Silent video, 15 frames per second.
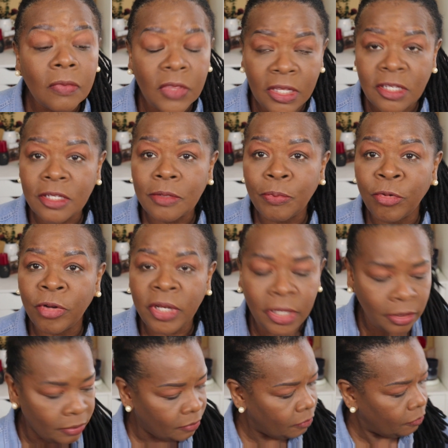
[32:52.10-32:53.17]
This is
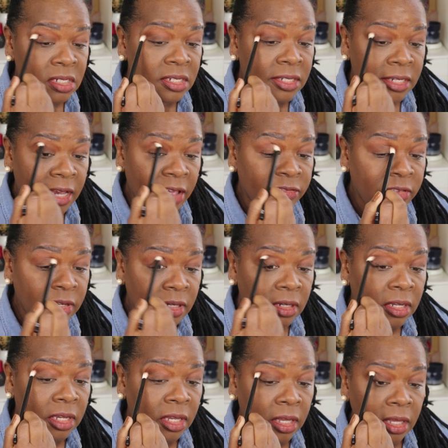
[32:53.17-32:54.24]
pretty.
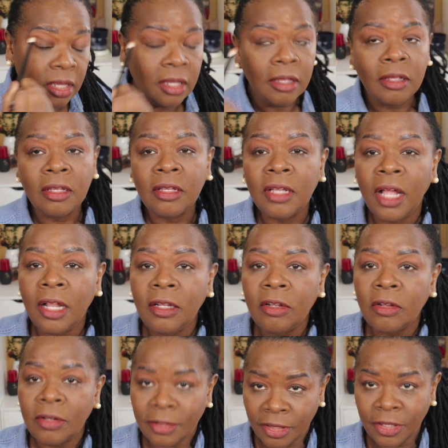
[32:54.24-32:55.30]
Definitely a
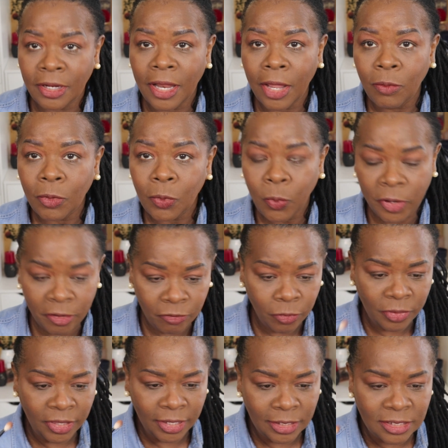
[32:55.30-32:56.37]
look that I would wear
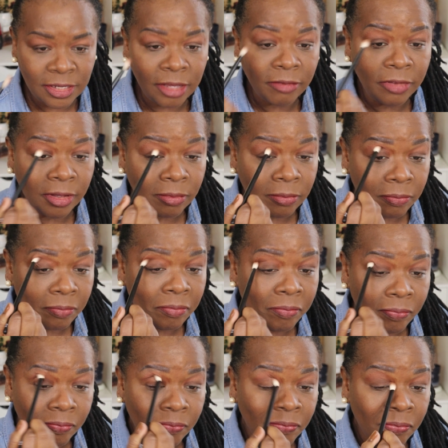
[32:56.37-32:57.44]
for Thanksgiving.
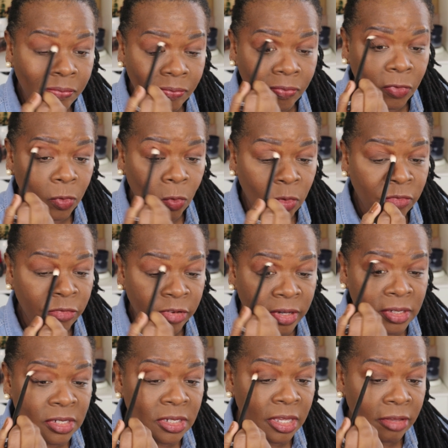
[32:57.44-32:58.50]
Or
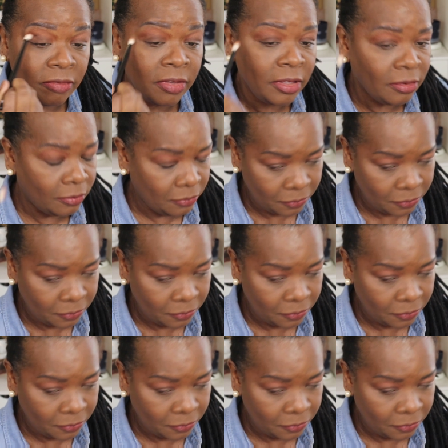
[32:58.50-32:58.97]
Friendsgiving.